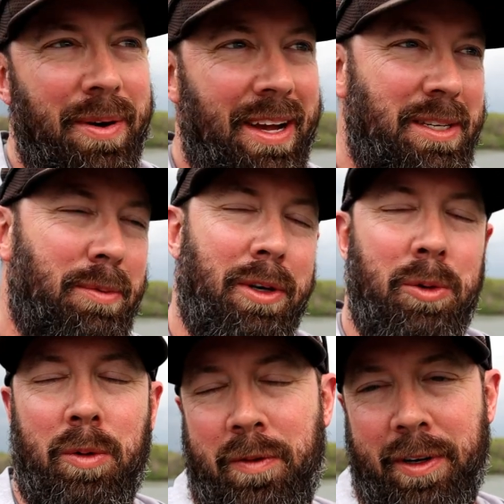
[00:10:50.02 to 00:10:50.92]
we got some really
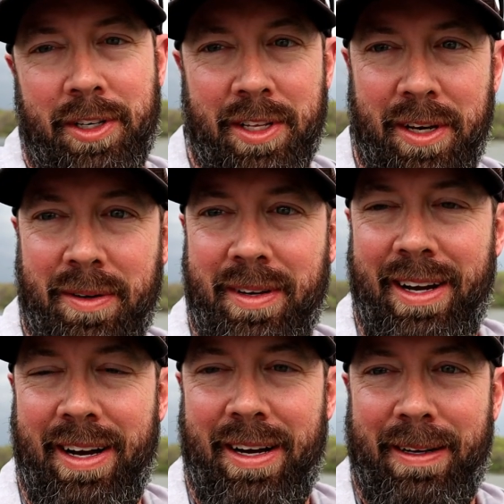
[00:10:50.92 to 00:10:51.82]
cool footage though.
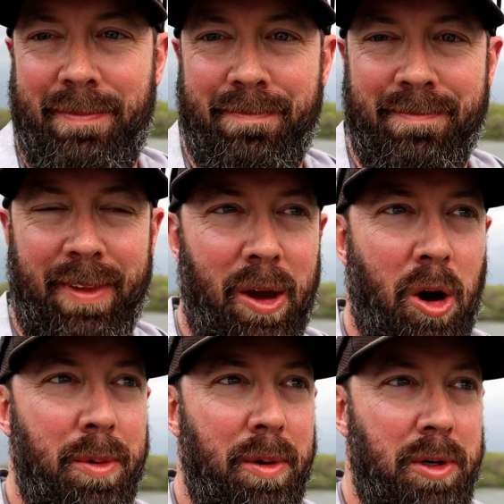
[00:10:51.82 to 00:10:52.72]
Um,
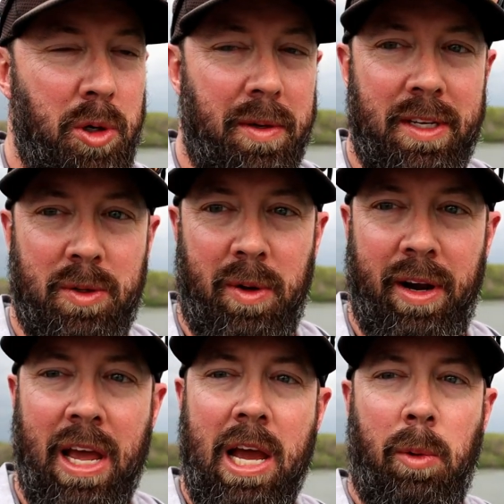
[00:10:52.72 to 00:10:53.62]
hope you enjoyed this
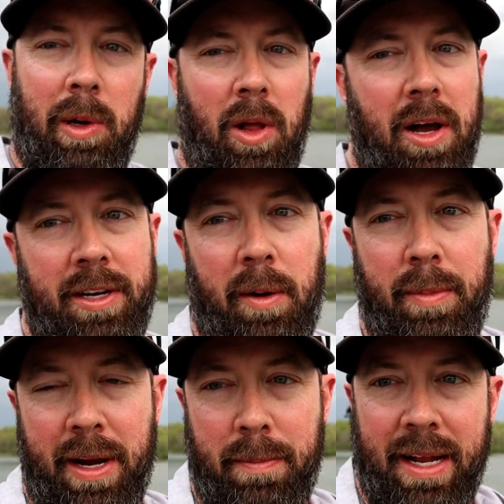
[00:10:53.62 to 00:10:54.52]
one. We lost our
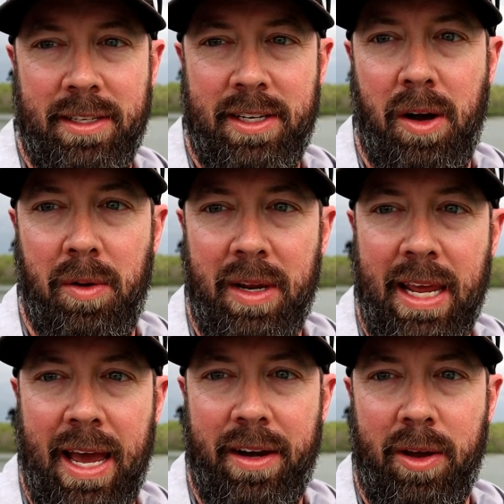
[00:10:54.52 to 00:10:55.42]
buddy Ben Stone.
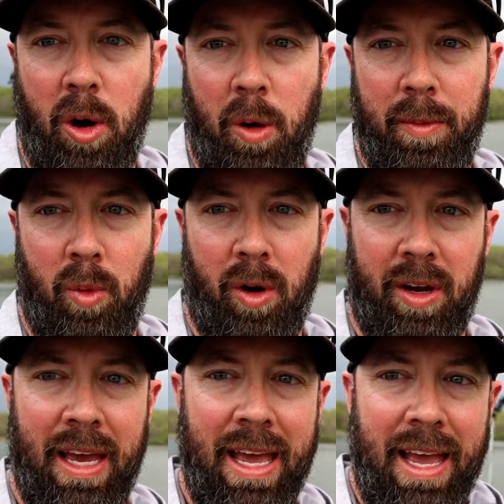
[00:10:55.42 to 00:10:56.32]
He had to go home and
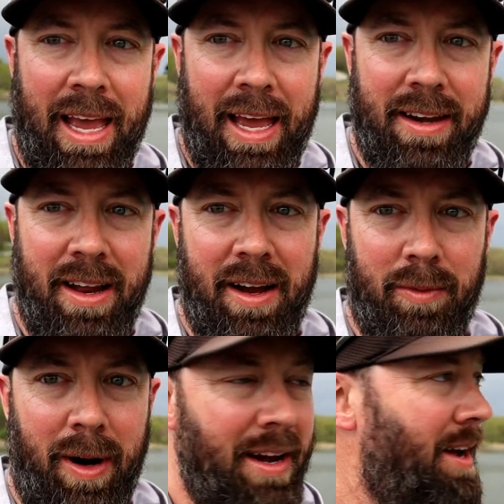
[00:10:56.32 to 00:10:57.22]
work. And uh,
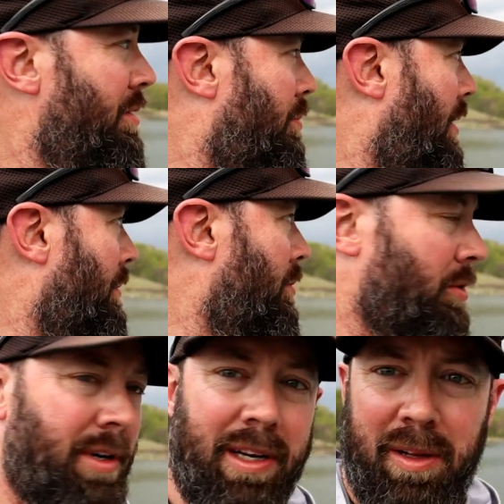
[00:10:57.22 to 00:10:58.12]
right now the problem
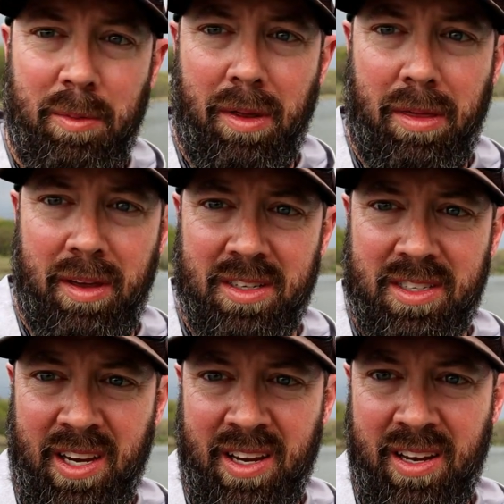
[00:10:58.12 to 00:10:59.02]
we're dealing with
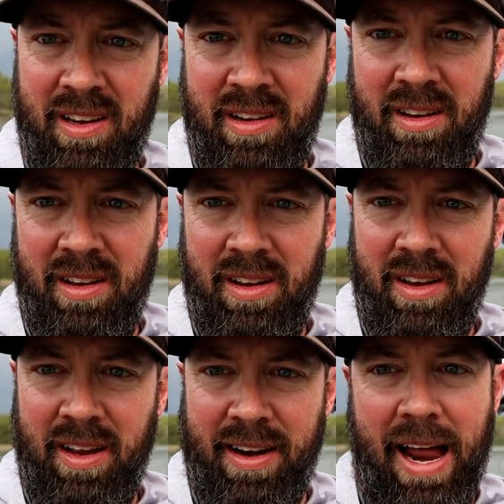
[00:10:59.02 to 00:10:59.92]
is
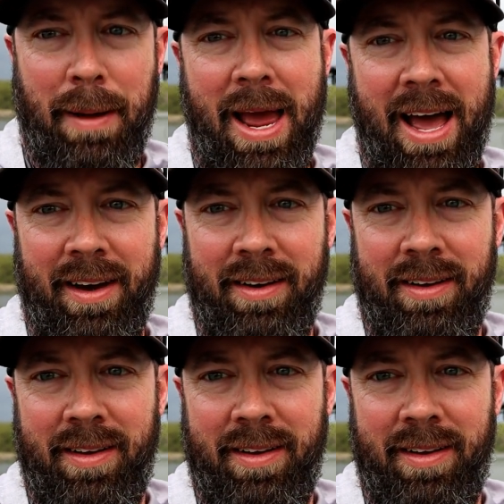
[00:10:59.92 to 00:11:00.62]
not Matt,